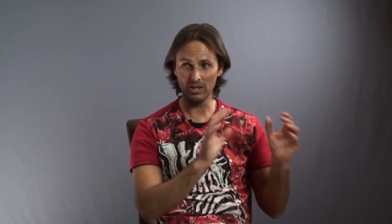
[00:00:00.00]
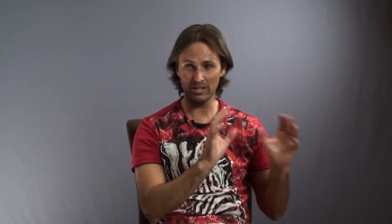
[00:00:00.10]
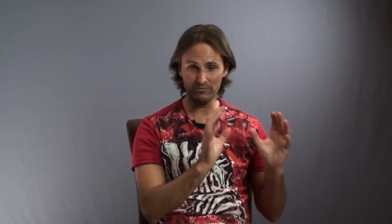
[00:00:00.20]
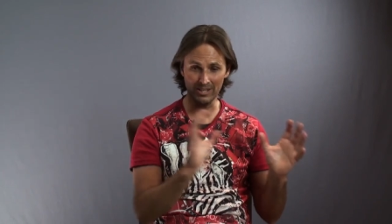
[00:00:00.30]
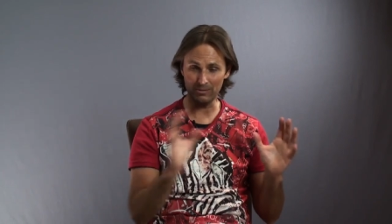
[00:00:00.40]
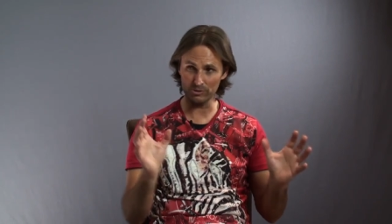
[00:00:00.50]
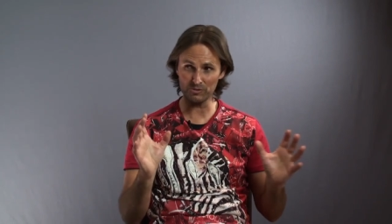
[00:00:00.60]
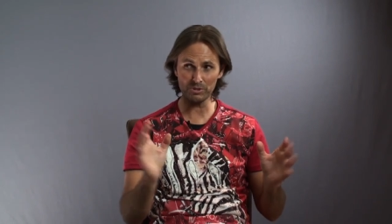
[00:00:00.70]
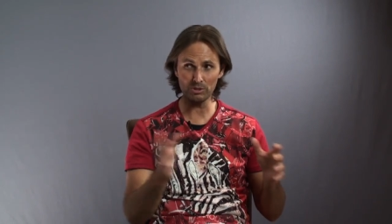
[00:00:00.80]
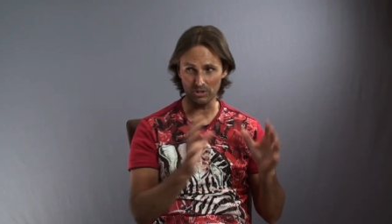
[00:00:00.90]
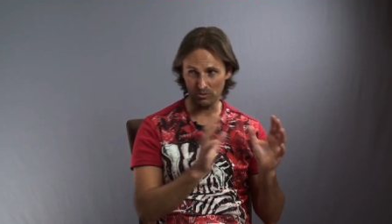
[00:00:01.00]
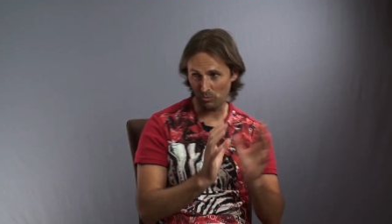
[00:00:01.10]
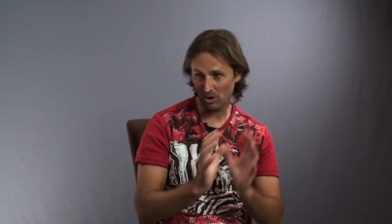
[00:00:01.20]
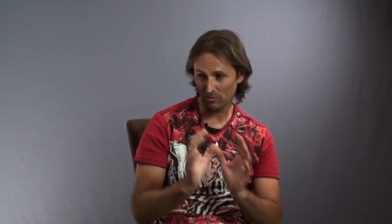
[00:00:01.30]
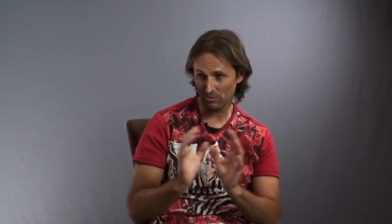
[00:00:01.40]
If love was pure,
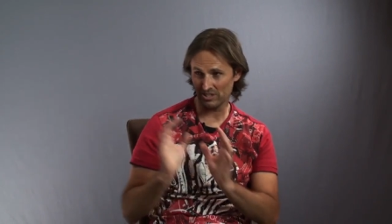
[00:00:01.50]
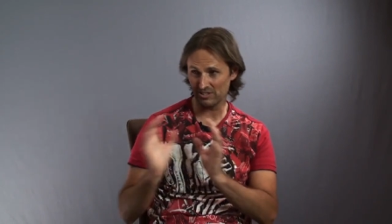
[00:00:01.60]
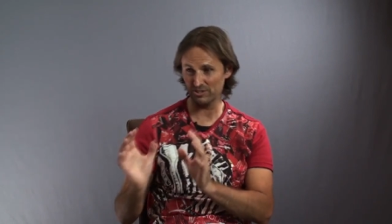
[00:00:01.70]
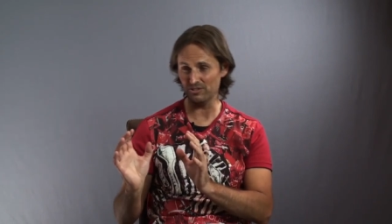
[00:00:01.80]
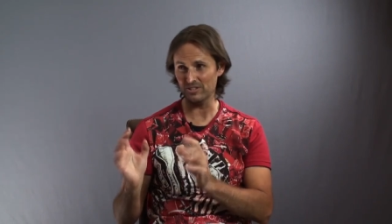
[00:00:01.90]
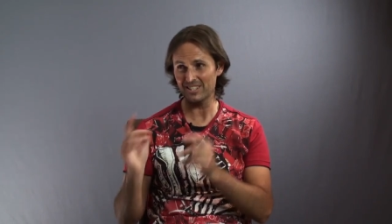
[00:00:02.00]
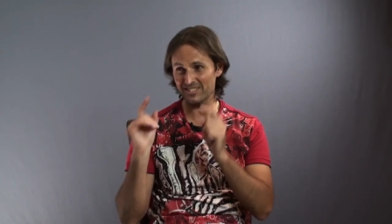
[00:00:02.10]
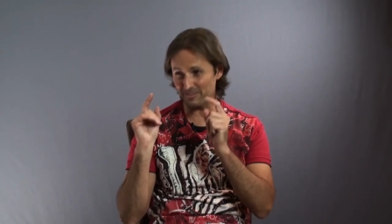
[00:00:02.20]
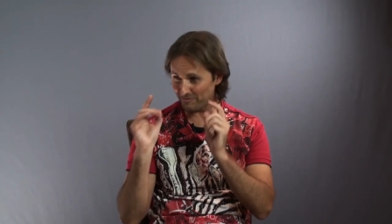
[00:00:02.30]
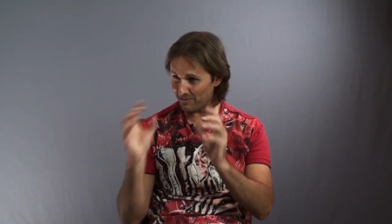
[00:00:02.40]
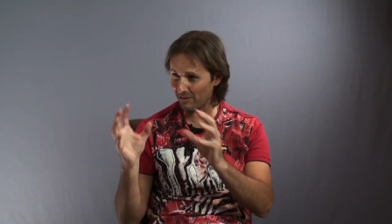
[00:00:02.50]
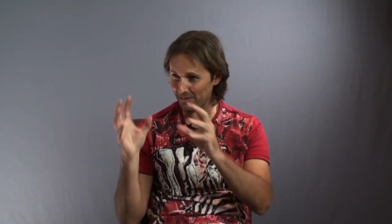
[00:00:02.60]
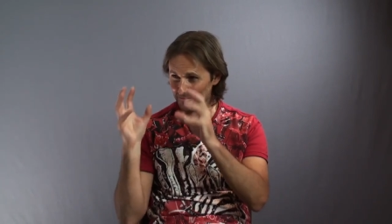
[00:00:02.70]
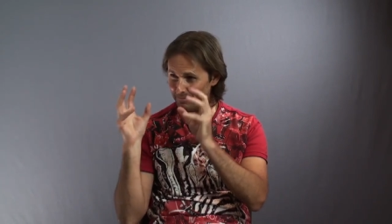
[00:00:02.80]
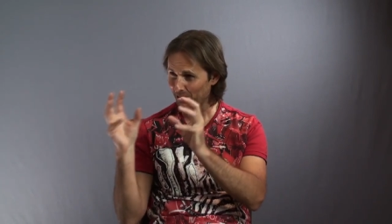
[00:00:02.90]
what would it do? Is a
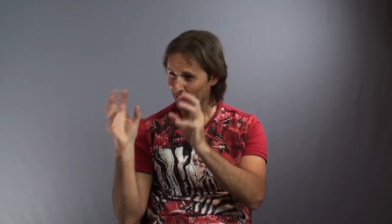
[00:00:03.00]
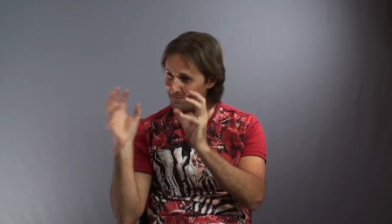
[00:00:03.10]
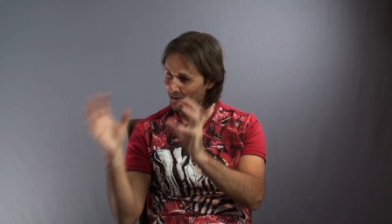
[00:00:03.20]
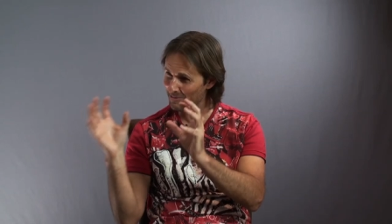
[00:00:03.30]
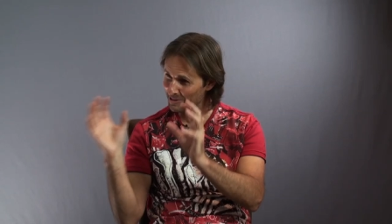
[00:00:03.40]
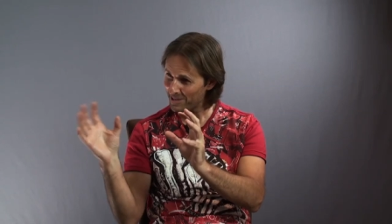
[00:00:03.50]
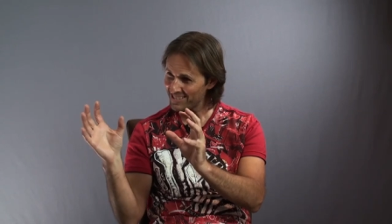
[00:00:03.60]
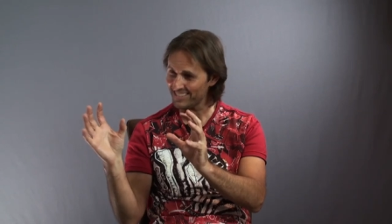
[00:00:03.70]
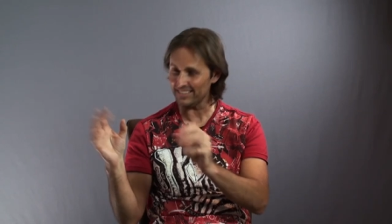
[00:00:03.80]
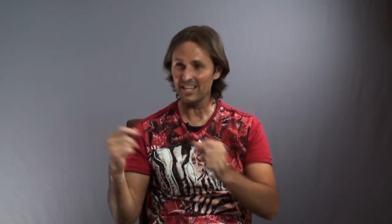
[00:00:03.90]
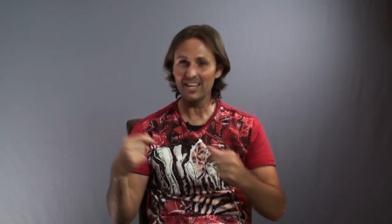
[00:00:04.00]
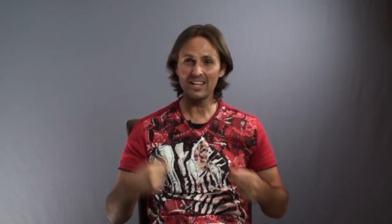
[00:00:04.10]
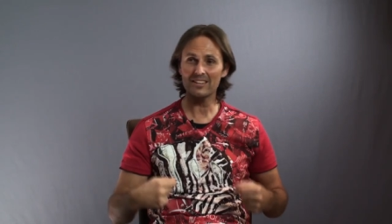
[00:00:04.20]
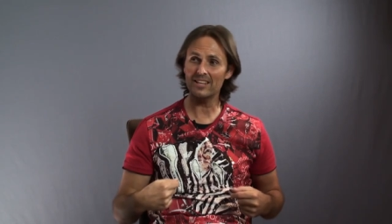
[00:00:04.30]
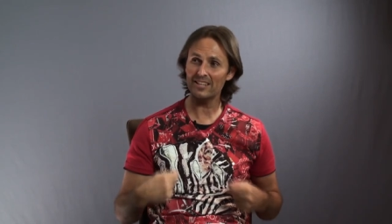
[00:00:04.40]
very important primary question.
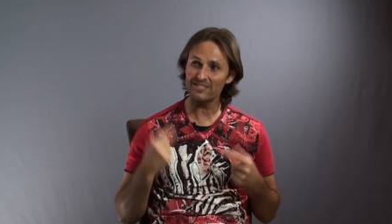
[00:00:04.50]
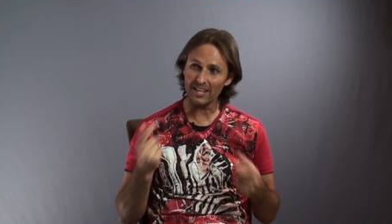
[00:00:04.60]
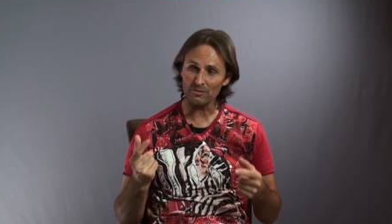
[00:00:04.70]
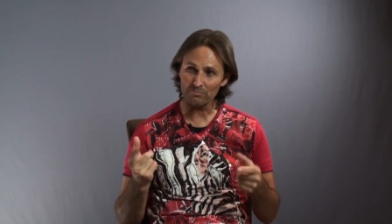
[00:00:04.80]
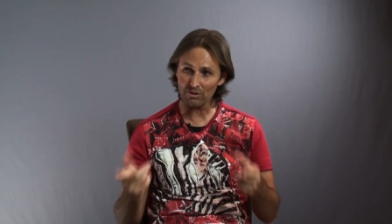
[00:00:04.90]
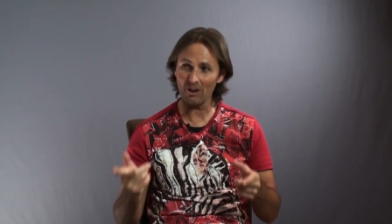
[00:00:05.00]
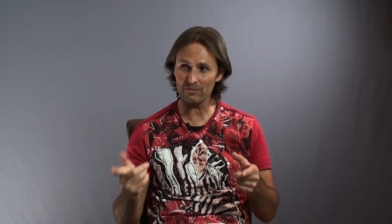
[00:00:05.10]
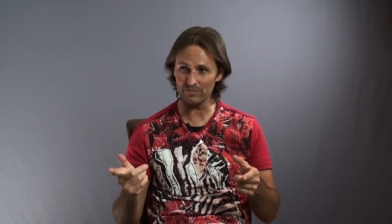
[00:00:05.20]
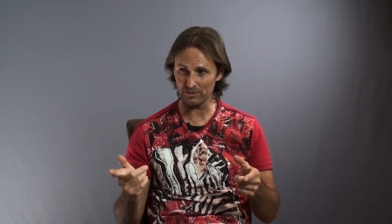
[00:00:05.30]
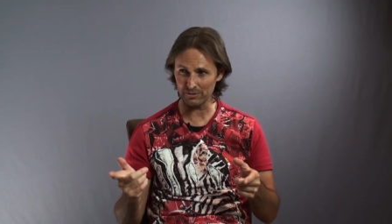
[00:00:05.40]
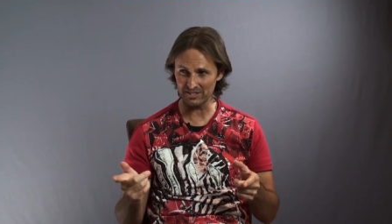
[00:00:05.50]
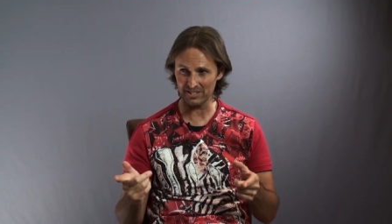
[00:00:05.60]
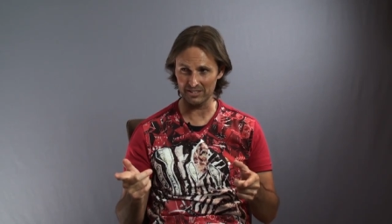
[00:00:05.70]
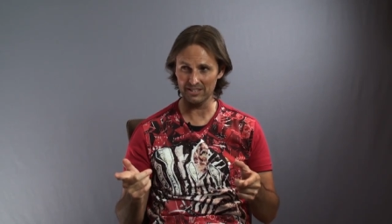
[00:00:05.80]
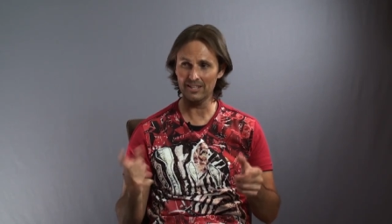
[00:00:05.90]
Absolutely. A second primary
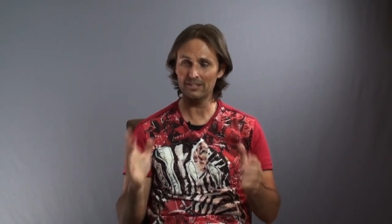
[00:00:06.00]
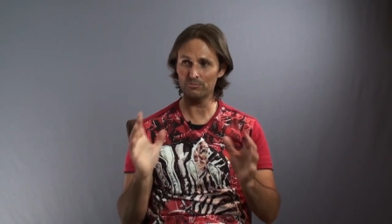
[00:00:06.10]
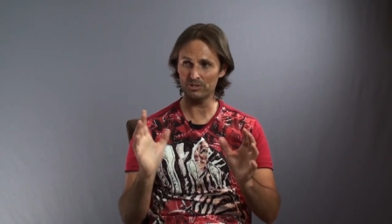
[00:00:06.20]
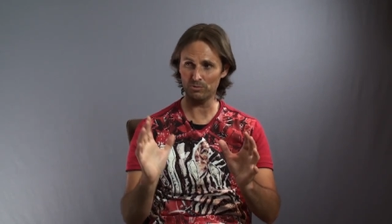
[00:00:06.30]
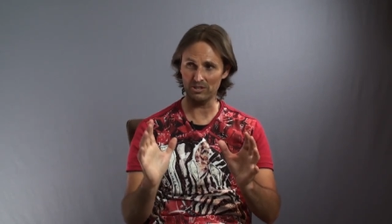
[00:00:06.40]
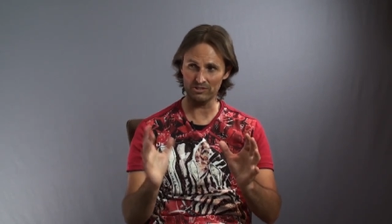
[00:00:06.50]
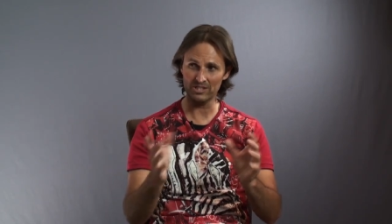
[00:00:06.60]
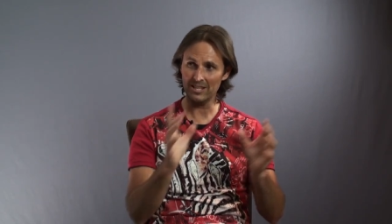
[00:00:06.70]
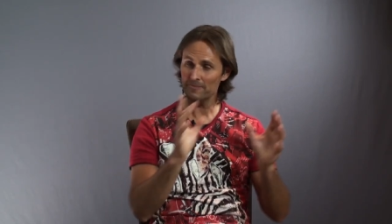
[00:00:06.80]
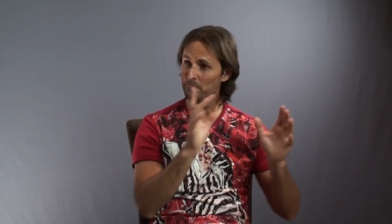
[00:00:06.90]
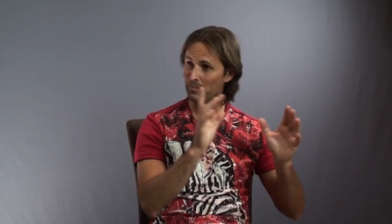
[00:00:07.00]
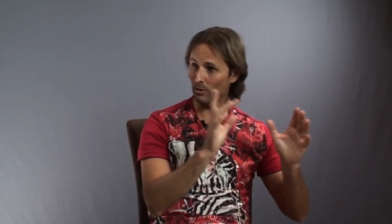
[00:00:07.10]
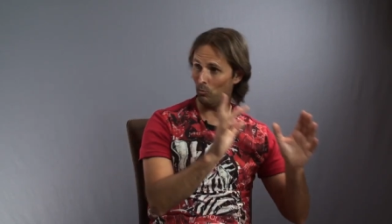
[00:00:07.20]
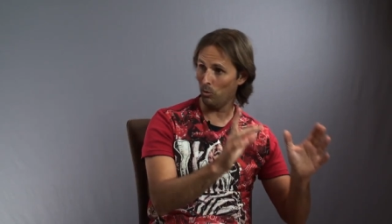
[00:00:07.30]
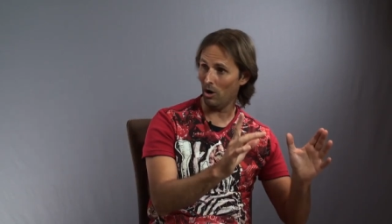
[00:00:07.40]
question, which was,
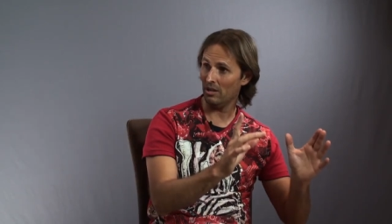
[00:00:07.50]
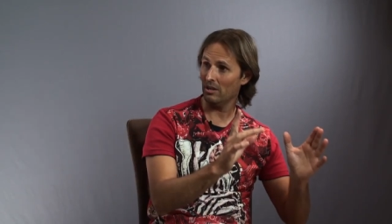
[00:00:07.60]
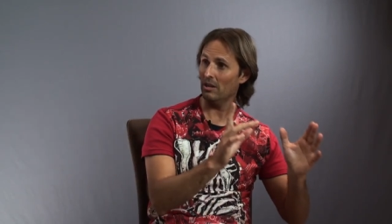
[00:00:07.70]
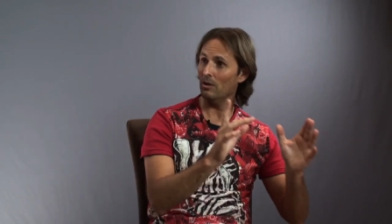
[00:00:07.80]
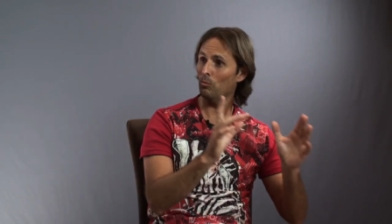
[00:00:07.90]
what